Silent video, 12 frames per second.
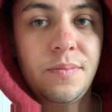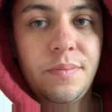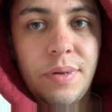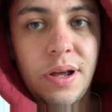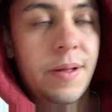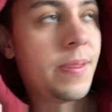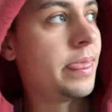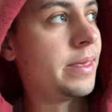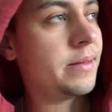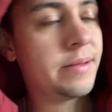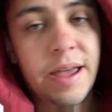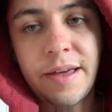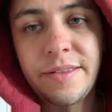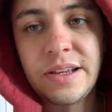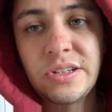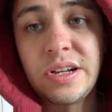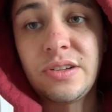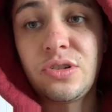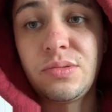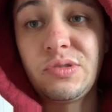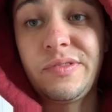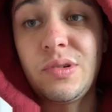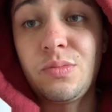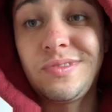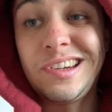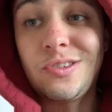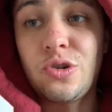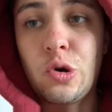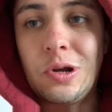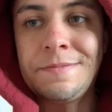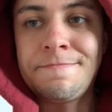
But yeah, I think it's now time to film TikTok.